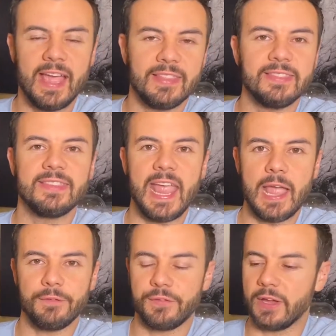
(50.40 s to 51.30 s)
in
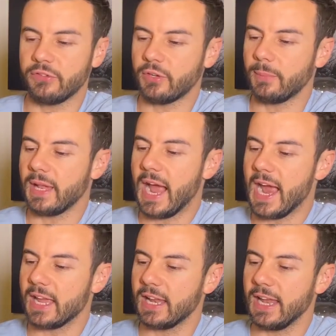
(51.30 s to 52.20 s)
depth in some of the
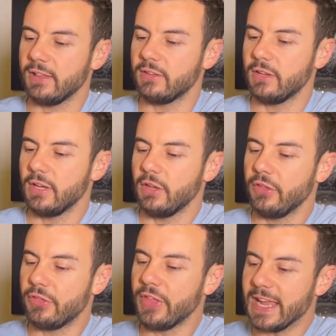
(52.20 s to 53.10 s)
higher end
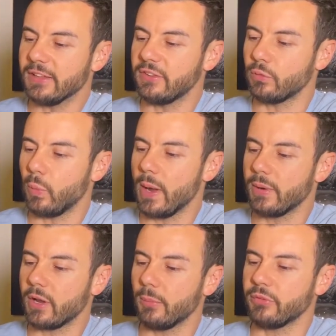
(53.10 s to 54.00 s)
things as well
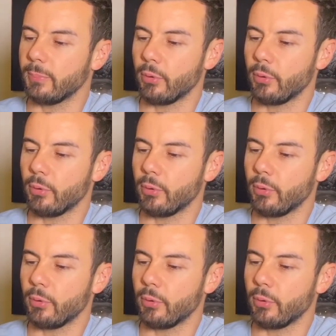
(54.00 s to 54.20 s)
when it comes to